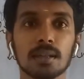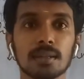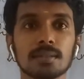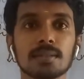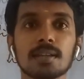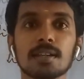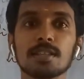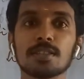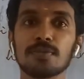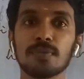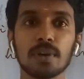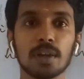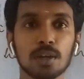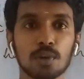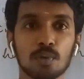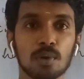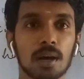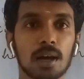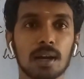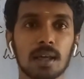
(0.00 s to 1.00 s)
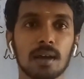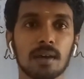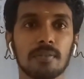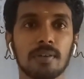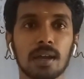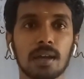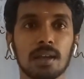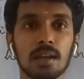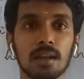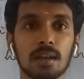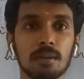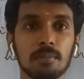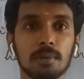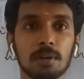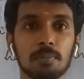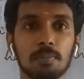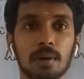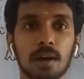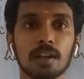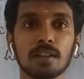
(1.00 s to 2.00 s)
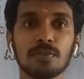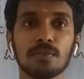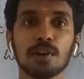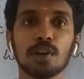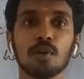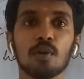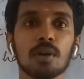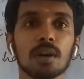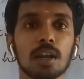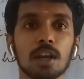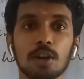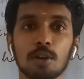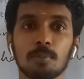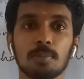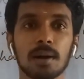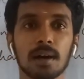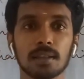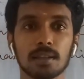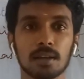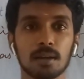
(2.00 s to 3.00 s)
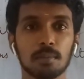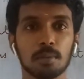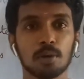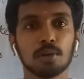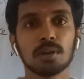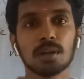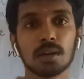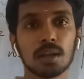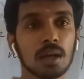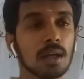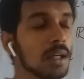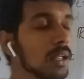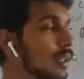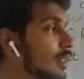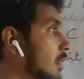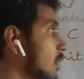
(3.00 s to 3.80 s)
Since we do not have any limit points, we don't need to bother about it.